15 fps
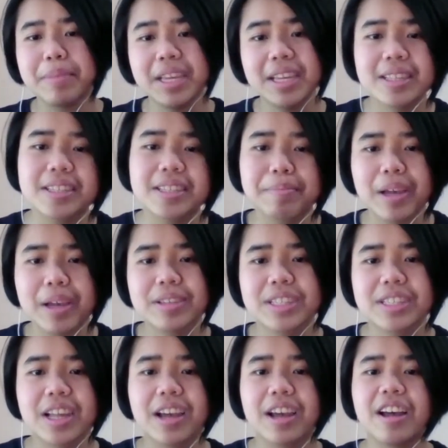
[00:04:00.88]
myths about
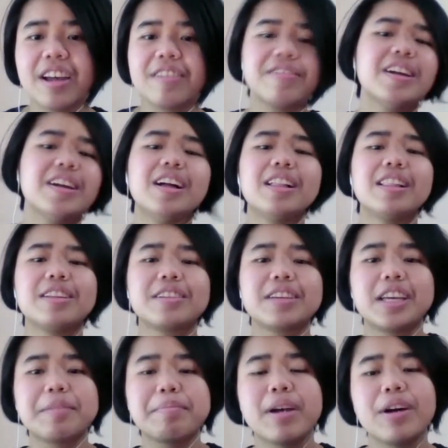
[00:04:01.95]
stuff,
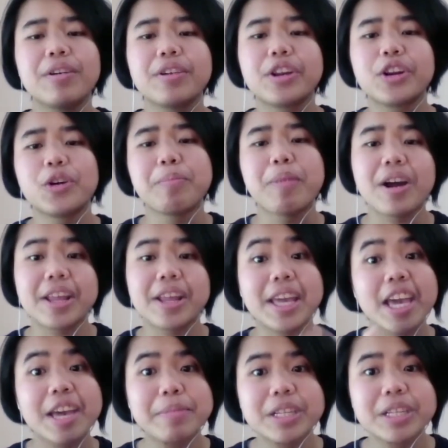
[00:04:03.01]
looking about, you know, body
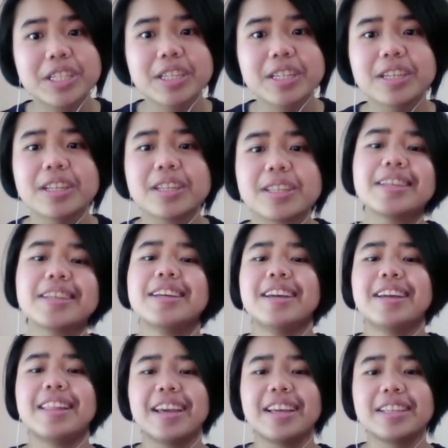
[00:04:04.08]
images,
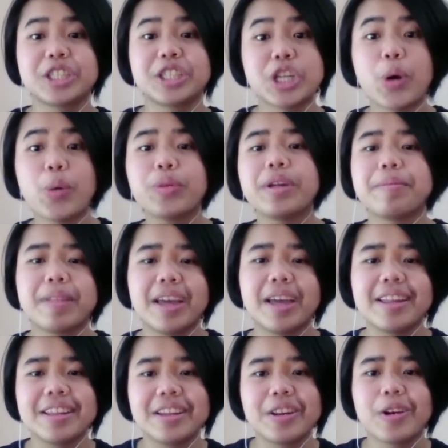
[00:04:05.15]
mm-hmm. like show them
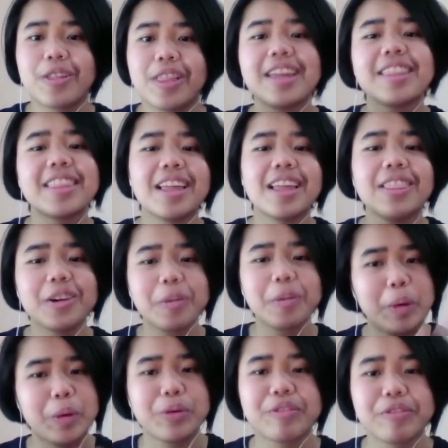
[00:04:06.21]
that, you know, like they look
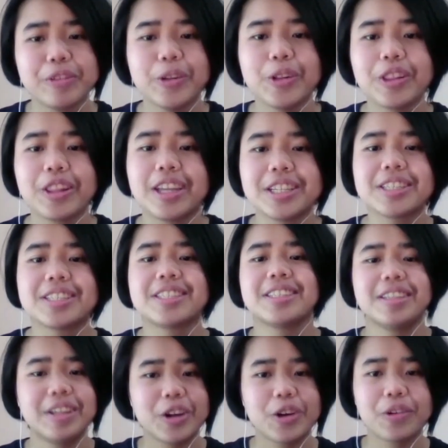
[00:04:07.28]
beautiful. They
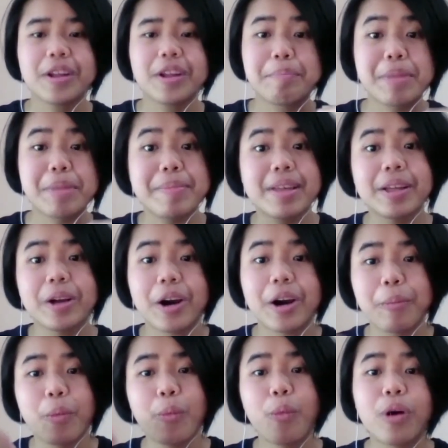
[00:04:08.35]
just, you know, maybe uh,
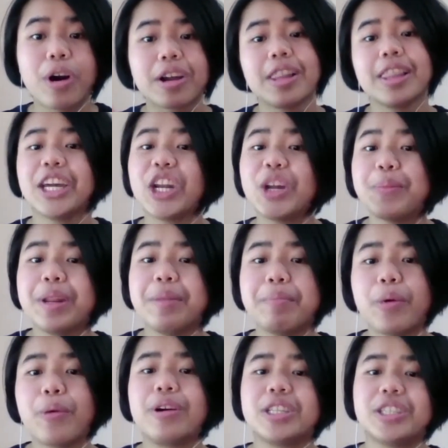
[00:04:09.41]
work a little bit
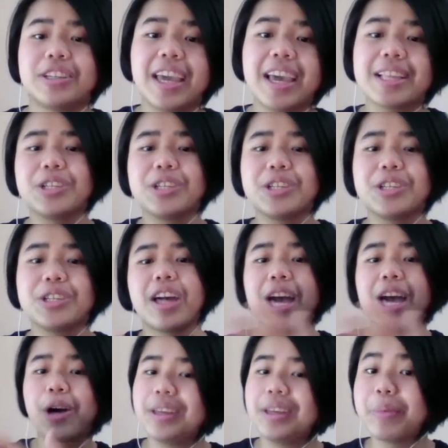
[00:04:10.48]
more to get to the
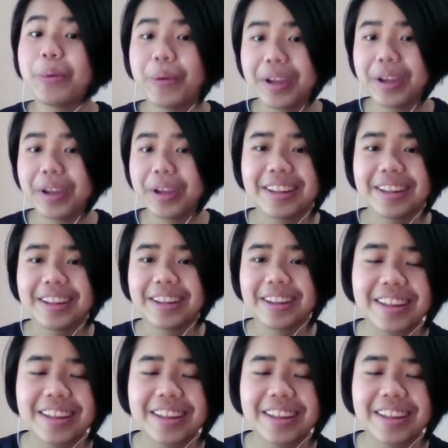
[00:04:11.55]
healthy point.